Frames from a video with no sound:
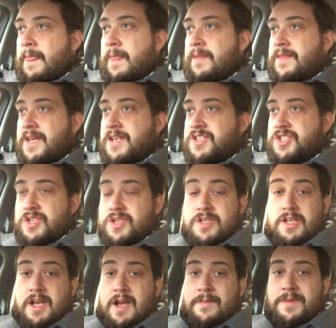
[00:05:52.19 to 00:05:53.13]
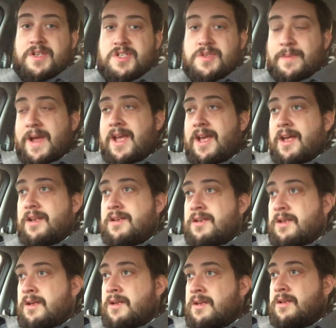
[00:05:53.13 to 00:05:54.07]
that shouldn't come to Japan.
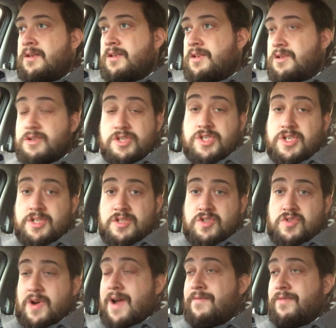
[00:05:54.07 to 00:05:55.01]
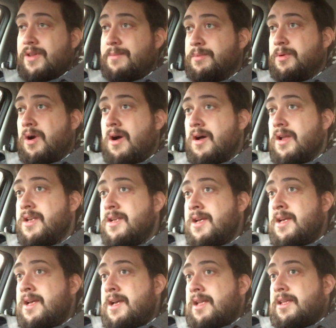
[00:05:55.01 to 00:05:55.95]
You shouldn't travel abroad.
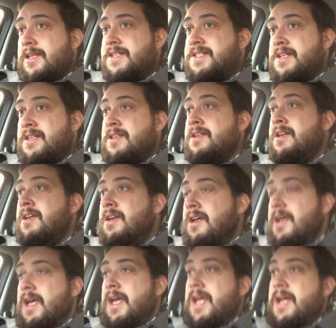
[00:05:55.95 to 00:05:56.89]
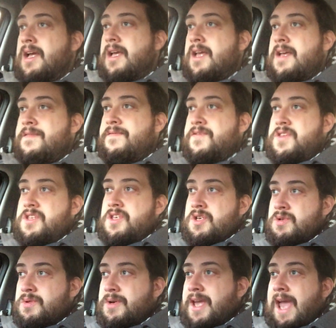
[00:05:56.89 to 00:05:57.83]
Listen, if
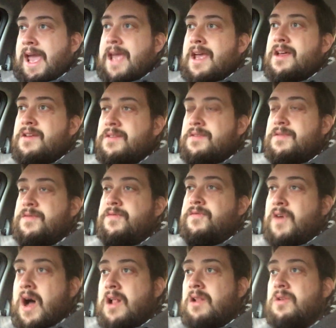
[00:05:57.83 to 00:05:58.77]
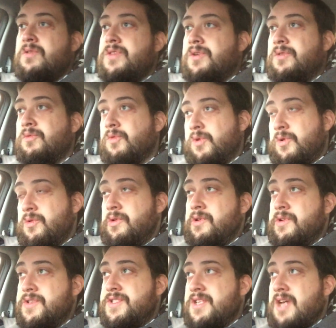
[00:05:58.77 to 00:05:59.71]
you can't follow the
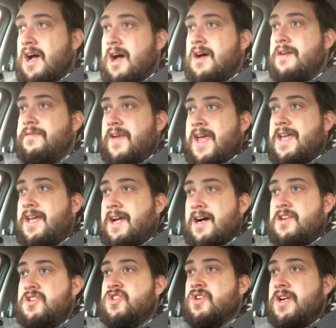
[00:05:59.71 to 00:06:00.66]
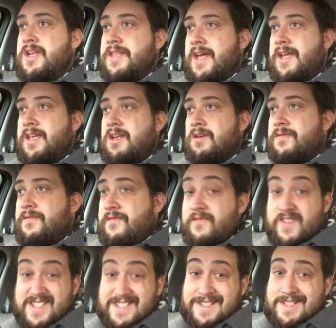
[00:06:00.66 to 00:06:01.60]
rules of a country that you're
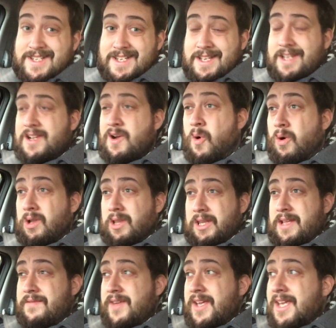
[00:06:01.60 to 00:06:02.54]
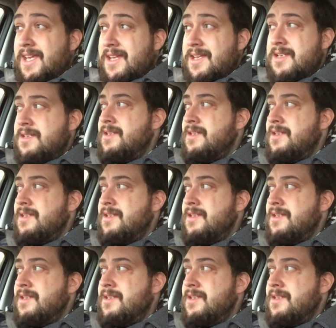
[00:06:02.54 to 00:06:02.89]
visiting or living in,